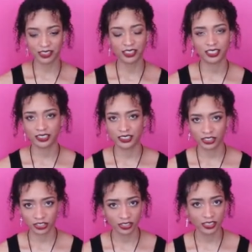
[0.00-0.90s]
does
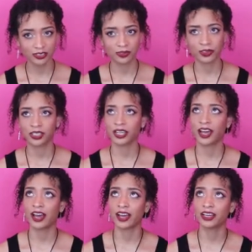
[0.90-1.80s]
astrology
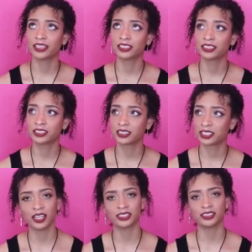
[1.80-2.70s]

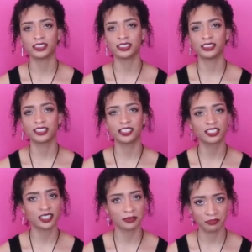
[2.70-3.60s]
forecasts,
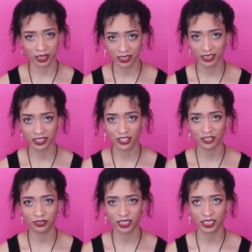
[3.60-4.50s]
lessons, monthly
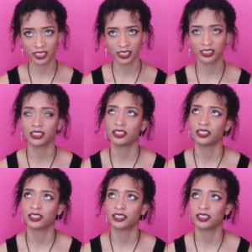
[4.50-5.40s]
tarot readings,
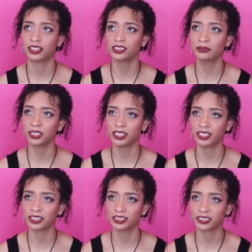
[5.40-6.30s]
and that's about
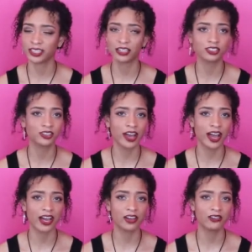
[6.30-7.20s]
it. They also
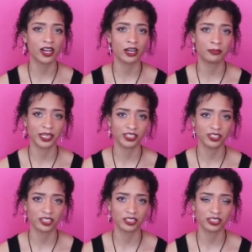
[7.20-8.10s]
have a
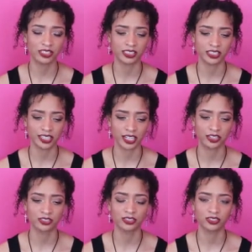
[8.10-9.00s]
Patreon
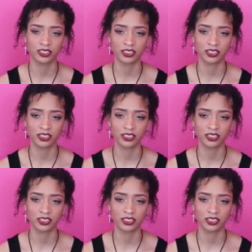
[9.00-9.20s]
channel